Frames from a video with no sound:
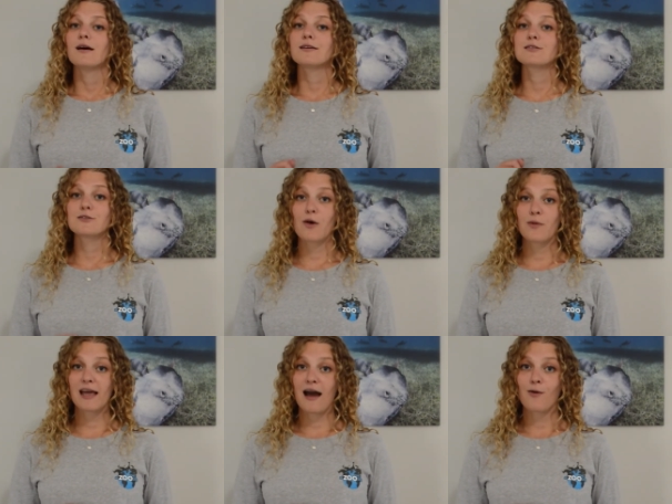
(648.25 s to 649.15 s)

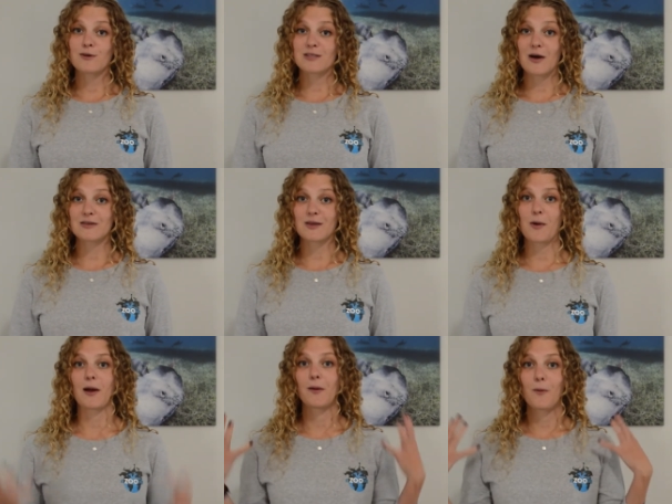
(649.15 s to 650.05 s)
Snowy owls also
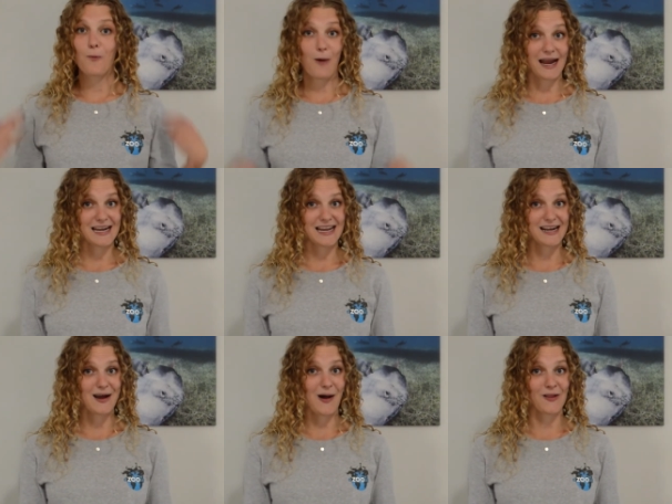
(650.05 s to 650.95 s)
are white
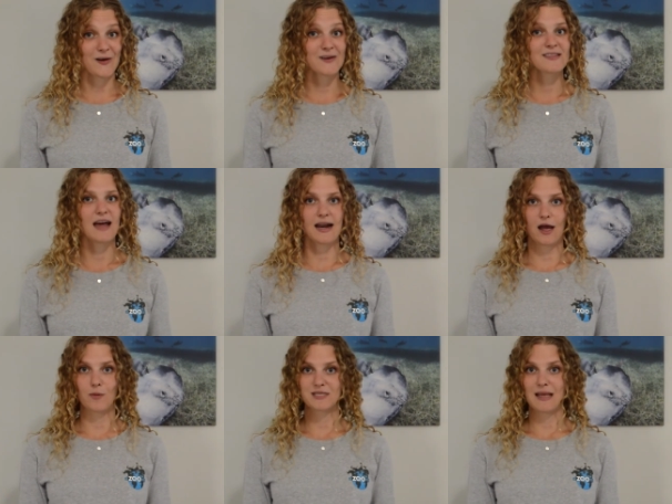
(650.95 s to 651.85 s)
in color. That
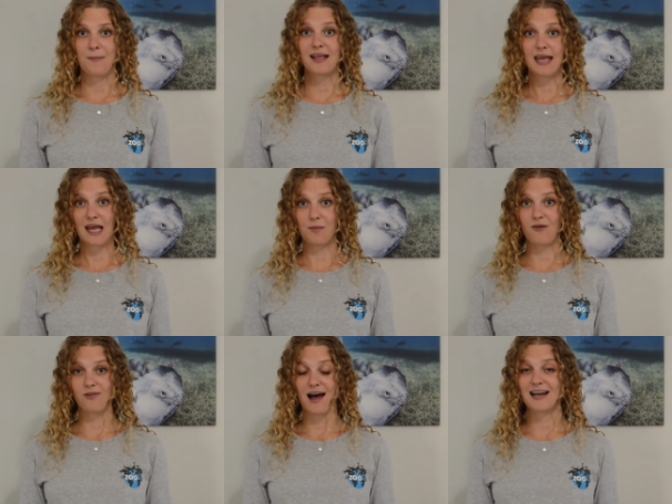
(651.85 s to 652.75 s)
helps them
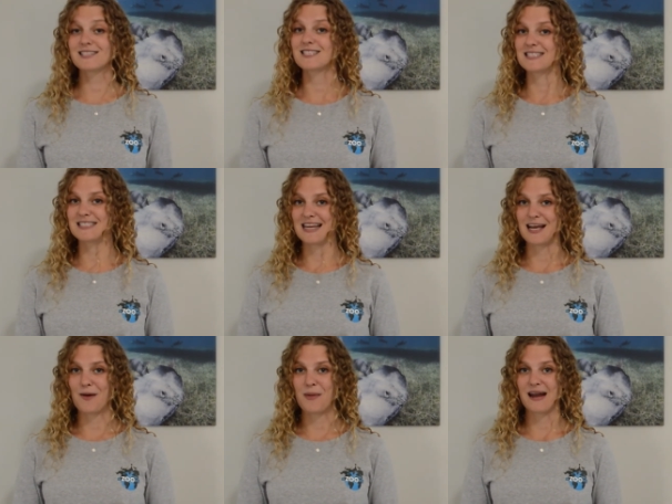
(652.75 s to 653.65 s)
camouflage to
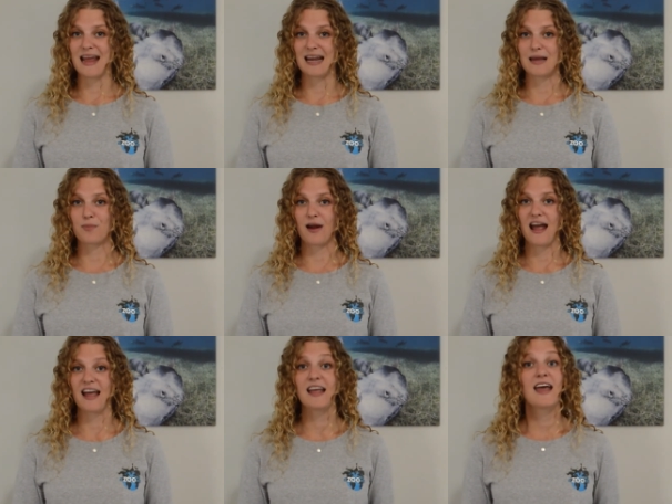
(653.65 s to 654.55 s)
sneak up on any
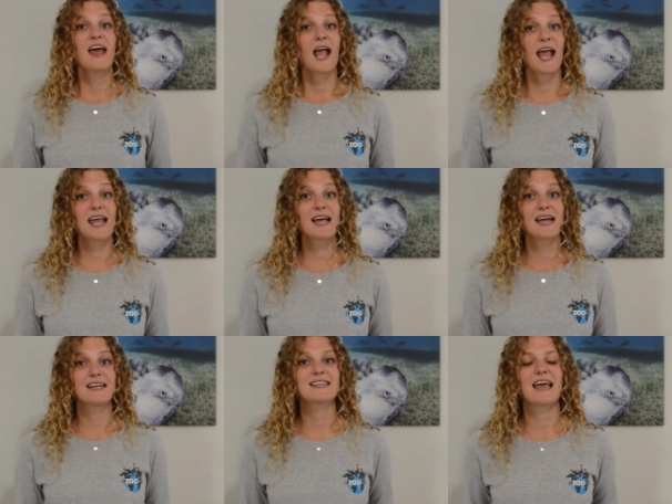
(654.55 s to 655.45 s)
prey.
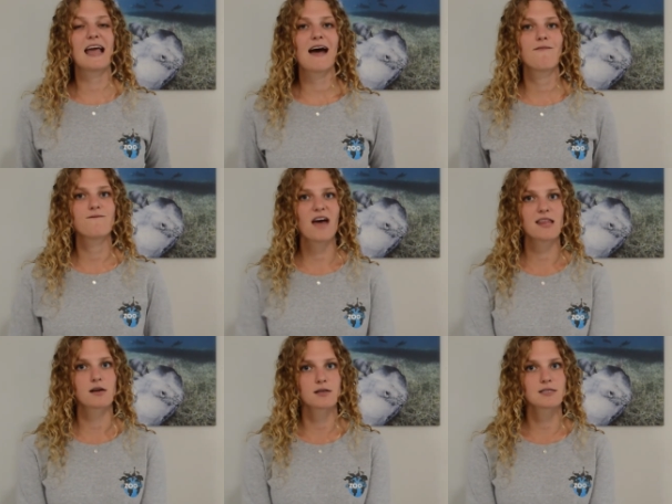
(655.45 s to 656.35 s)
And they have
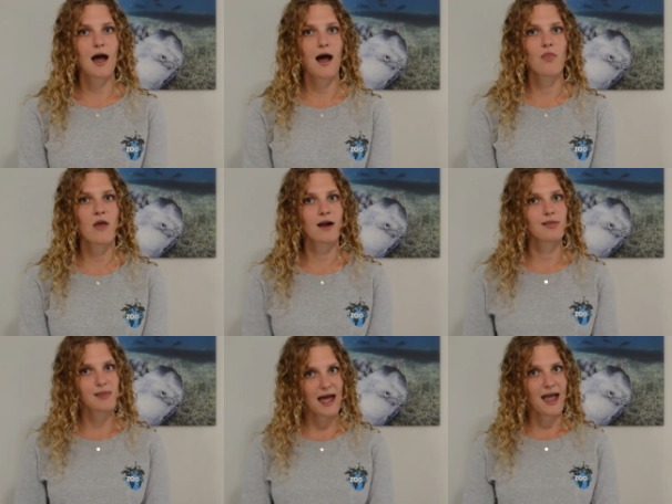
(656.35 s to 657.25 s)
feathers on
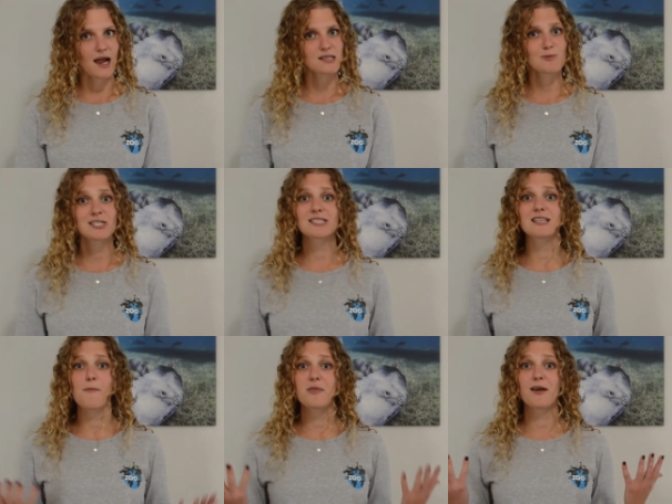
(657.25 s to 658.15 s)
their legs, which is
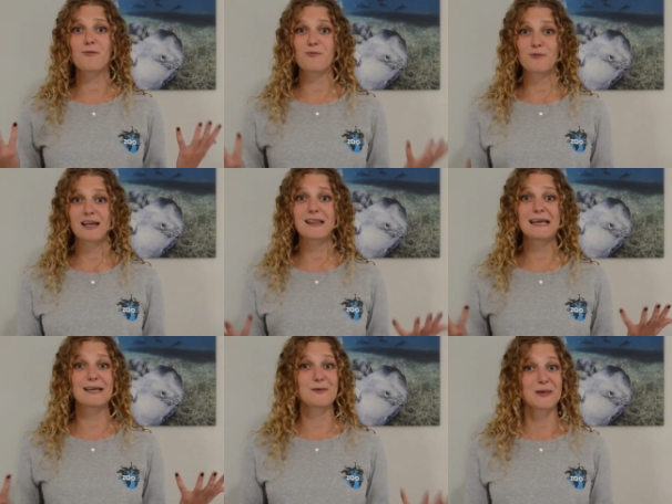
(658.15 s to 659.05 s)
something
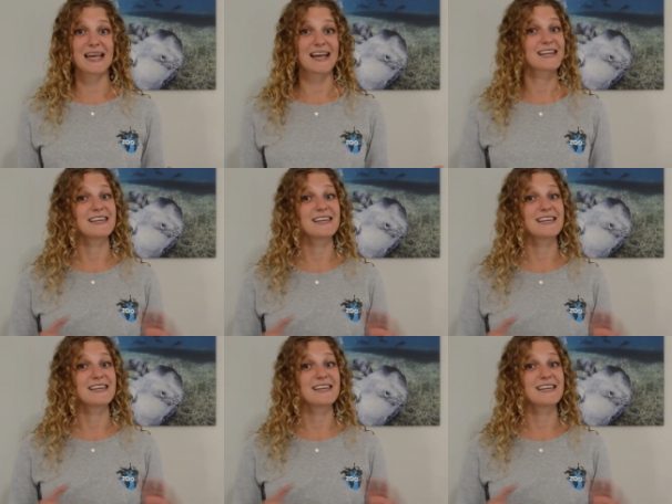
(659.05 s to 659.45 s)
really unique.